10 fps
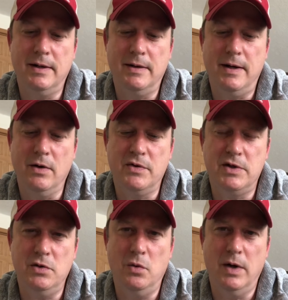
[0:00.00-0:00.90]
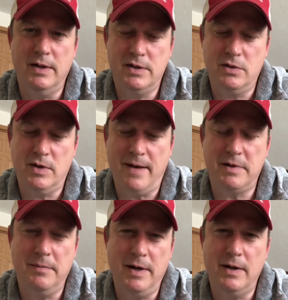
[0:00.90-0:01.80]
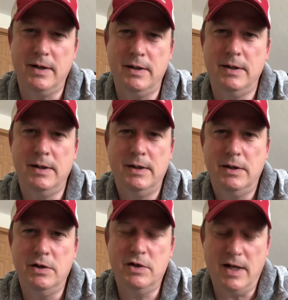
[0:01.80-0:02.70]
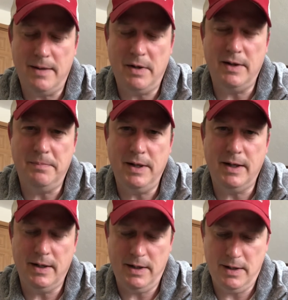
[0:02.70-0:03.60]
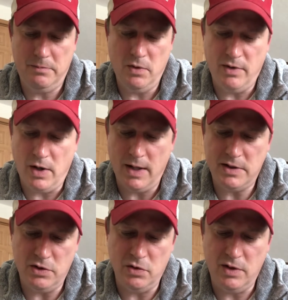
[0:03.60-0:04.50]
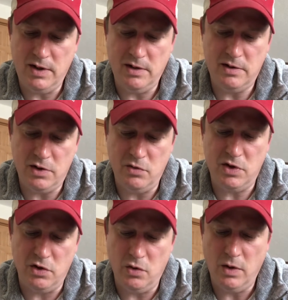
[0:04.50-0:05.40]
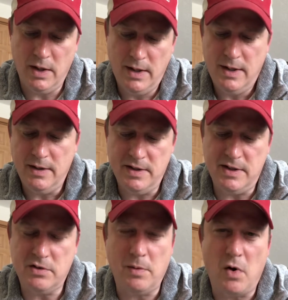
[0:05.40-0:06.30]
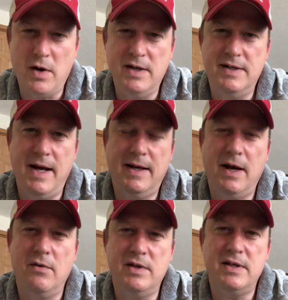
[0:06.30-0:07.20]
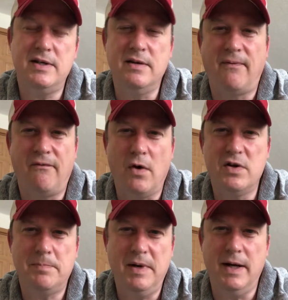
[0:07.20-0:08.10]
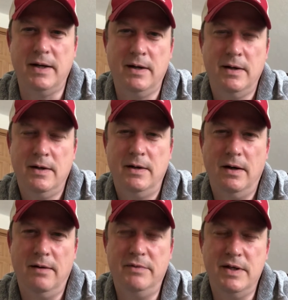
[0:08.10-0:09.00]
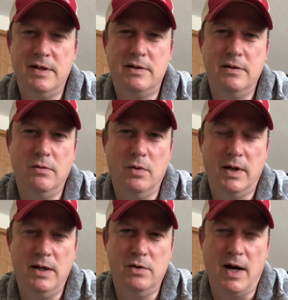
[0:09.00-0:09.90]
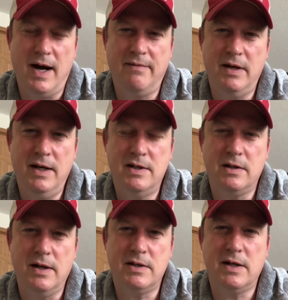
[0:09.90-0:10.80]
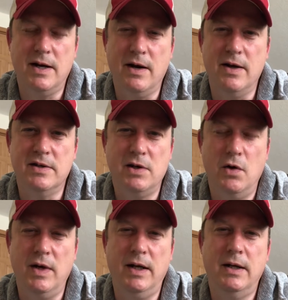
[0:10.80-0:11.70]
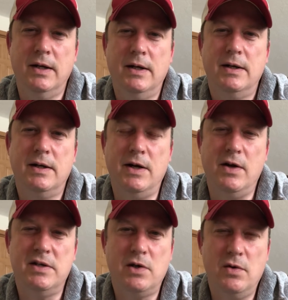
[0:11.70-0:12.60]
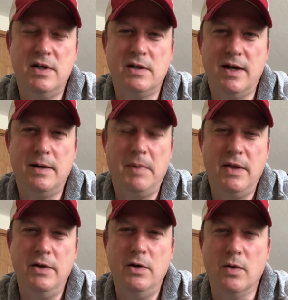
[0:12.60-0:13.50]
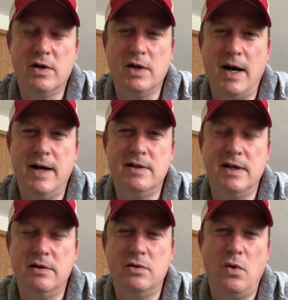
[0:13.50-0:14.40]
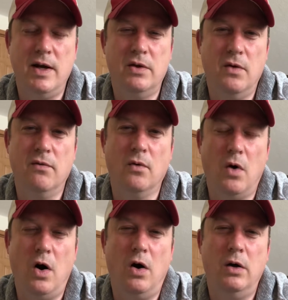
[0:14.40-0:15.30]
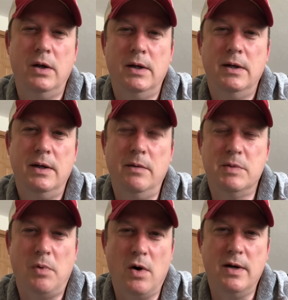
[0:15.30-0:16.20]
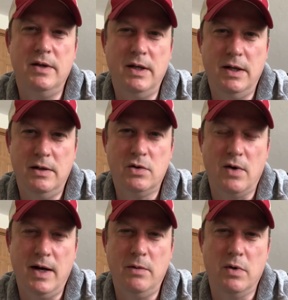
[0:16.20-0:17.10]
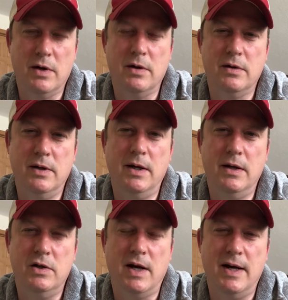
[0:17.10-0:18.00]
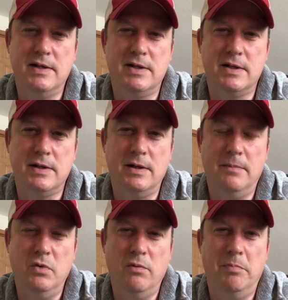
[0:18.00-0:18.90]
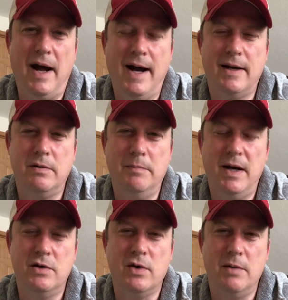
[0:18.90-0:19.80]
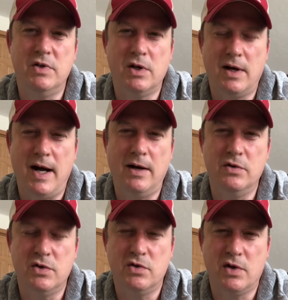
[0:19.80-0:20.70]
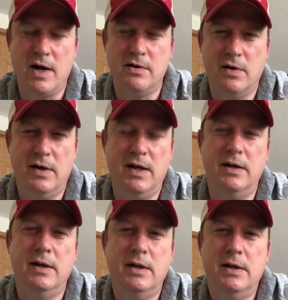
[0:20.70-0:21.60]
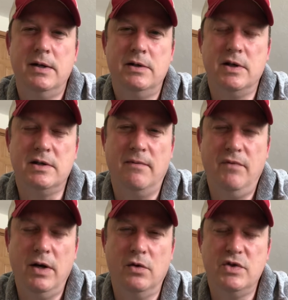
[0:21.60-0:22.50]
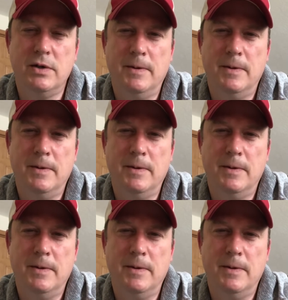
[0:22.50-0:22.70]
here at the 2-1. So Captain America, good job on the pick. And moving on to the 2-2, this is Cromartie's Daycare. This is his first pick of this rookie draft, and he selects Cadarius Tony. Cadarius Tony selected by the New York Giants at 20th overall. He was part of the trade where the Giants moved back and made a trade with Chicago so Chicago could get Justin Fields.